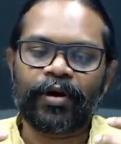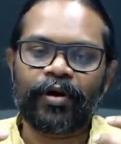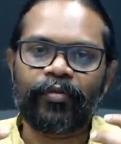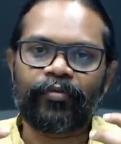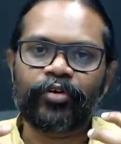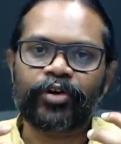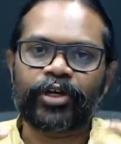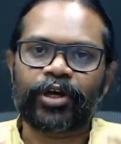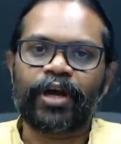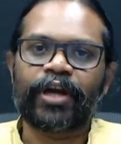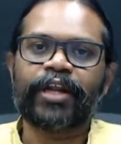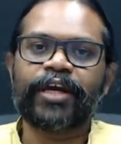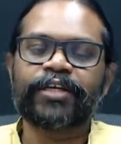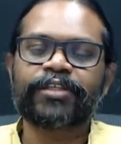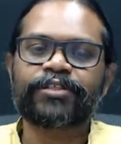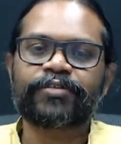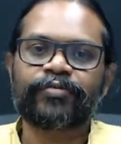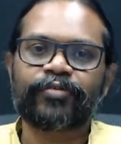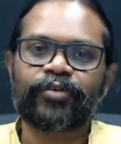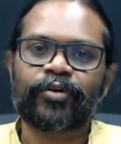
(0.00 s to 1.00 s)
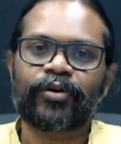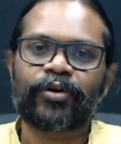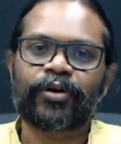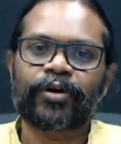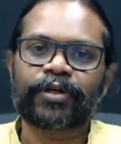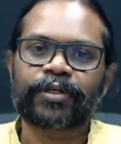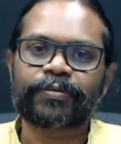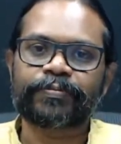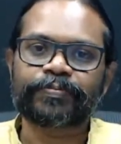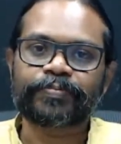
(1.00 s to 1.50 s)
photonics
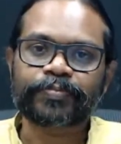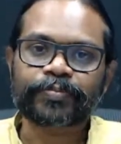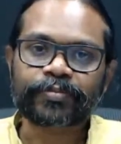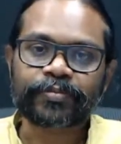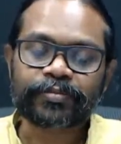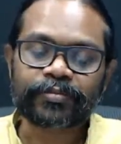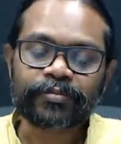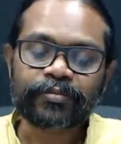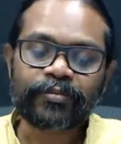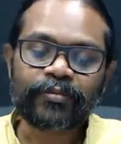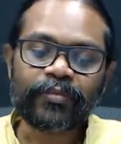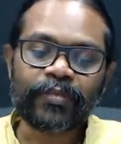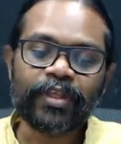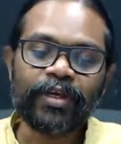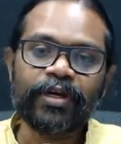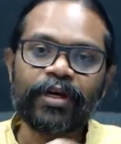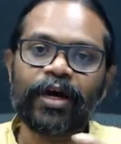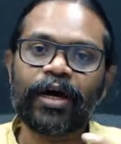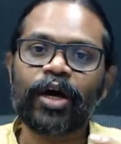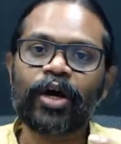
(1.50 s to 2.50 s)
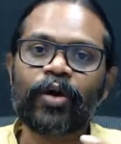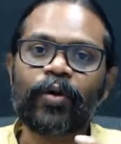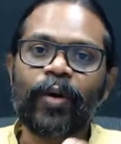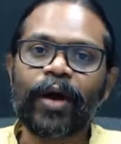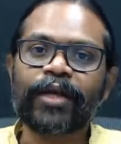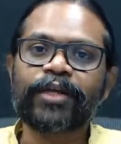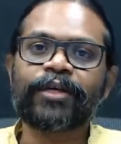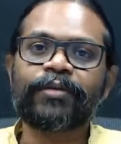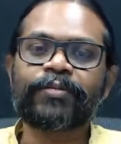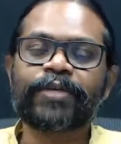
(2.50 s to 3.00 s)
for
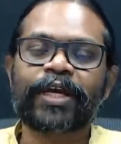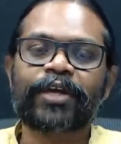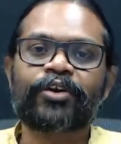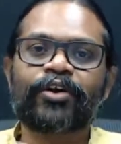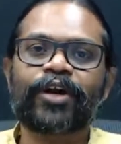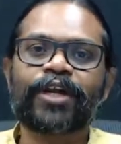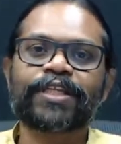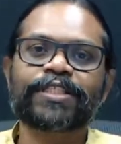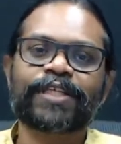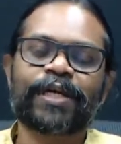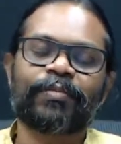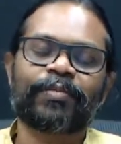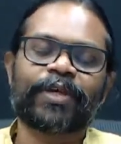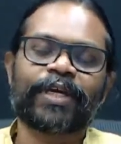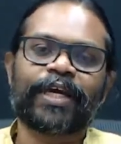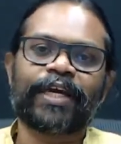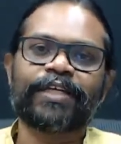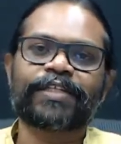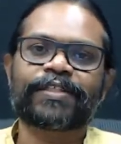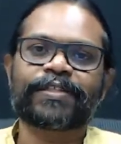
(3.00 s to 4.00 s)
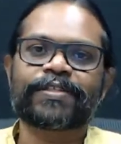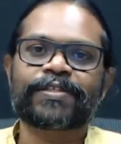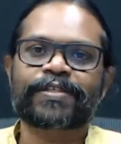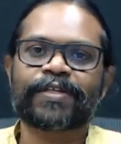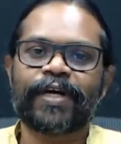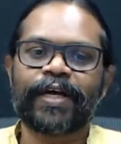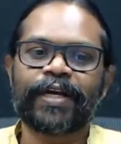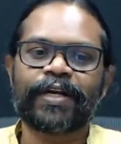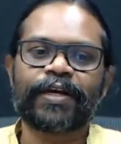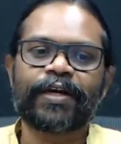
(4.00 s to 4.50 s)
quantum technology applications,
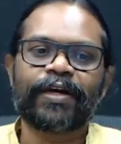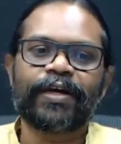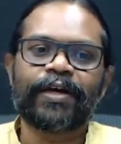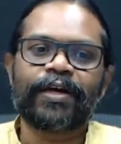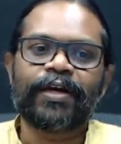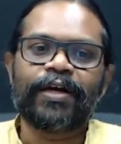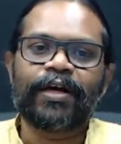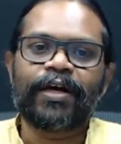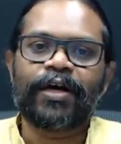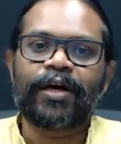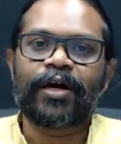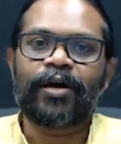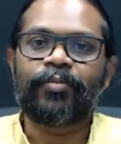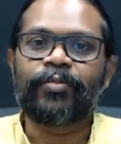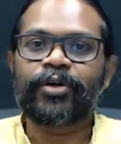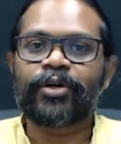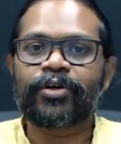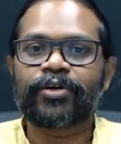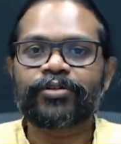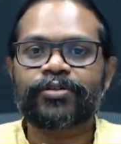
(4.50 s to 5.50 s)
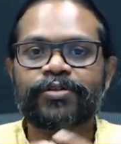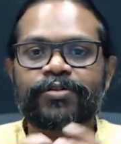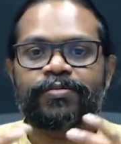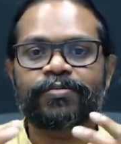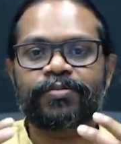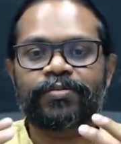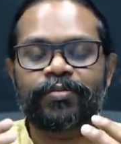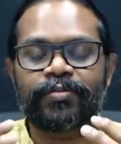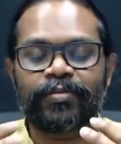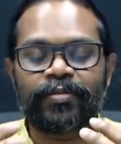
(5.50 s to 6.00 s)
right? Because
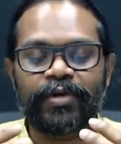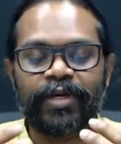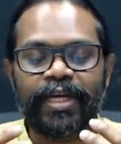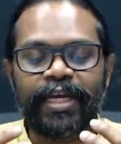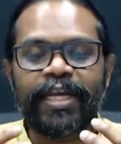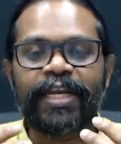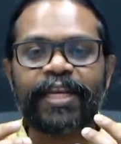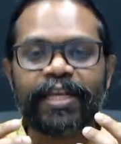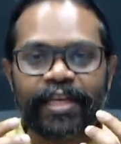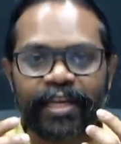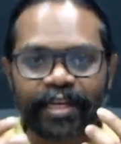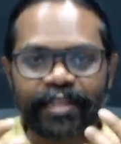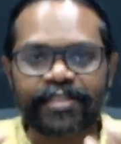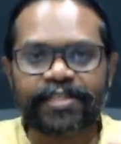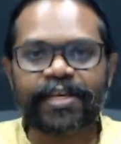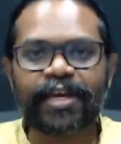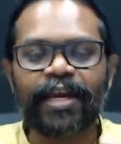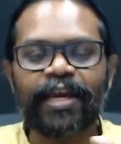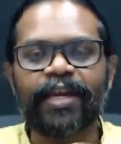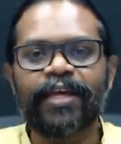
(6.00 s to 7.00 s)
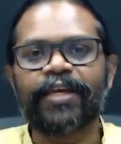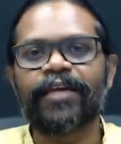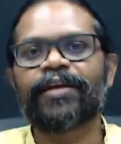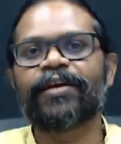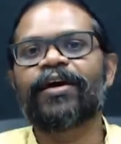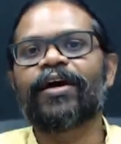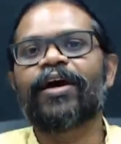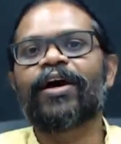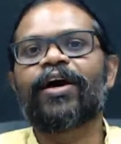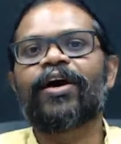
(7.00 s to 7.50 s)
intrinsically,
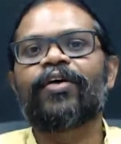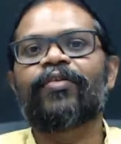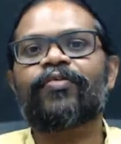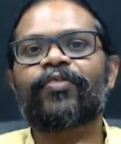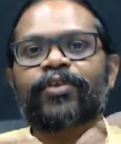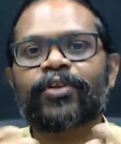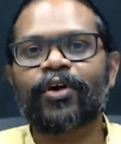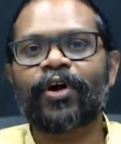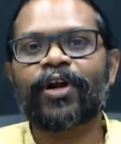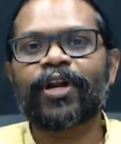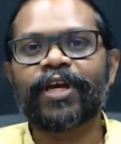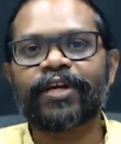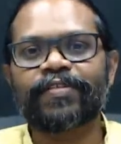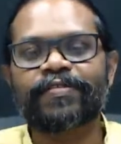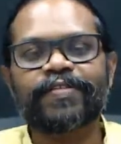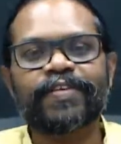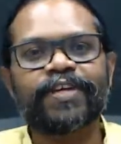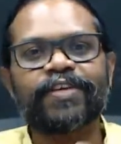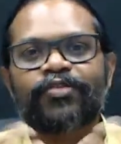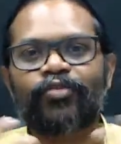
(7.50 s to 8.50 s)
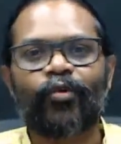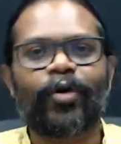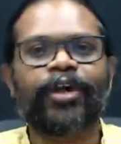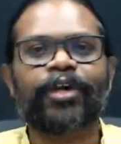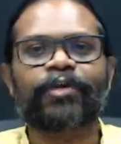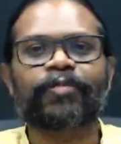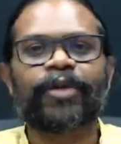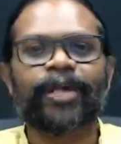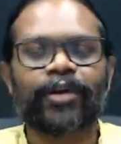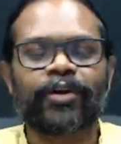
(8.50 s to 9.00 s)
photonics is
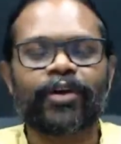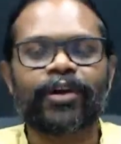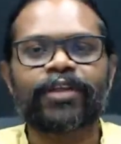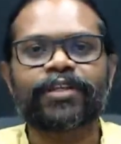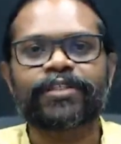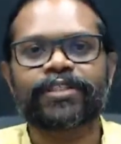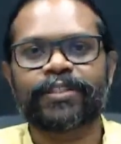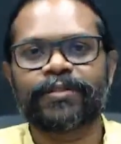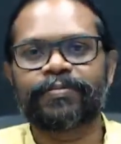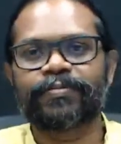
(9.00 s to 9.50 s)
quantum technology,